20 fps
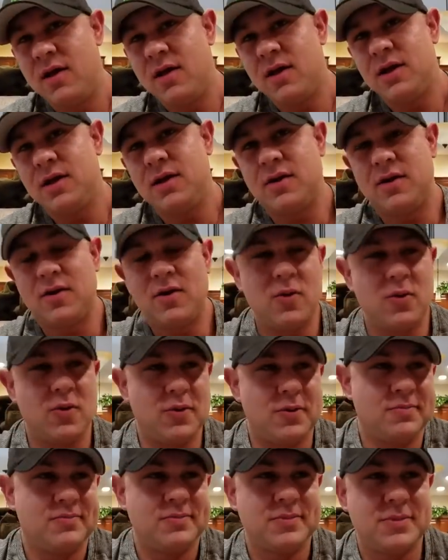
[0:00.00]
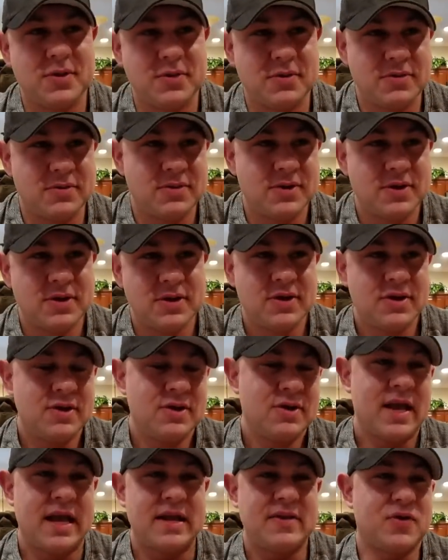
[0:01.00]
you know, a whole, you know,
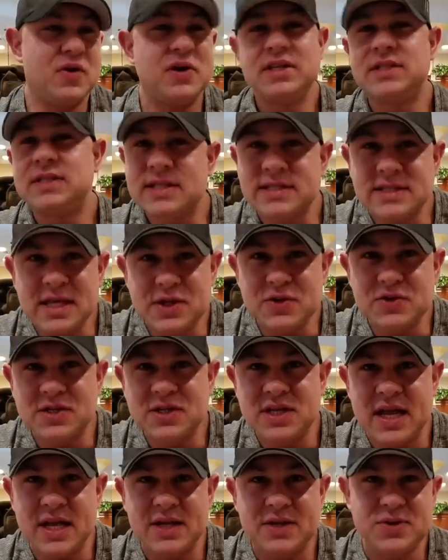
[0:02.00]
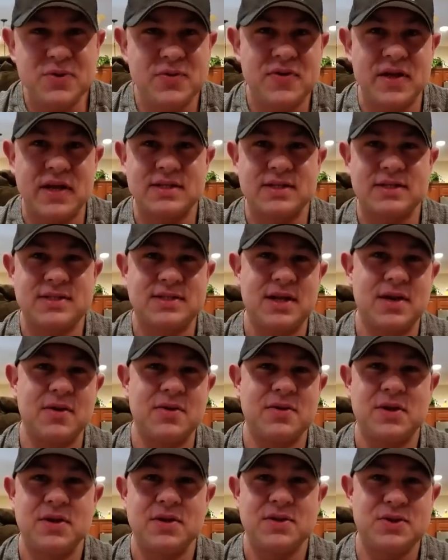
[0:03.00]
thirty-six I Us a day, two things of
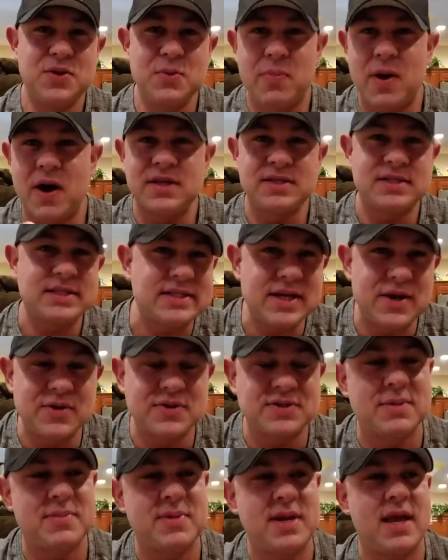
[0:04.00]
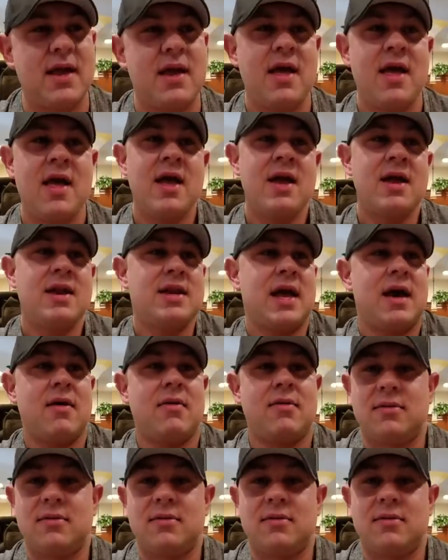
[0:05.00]
Serostim, two bottles of Serostim a day. That's nuts. Now,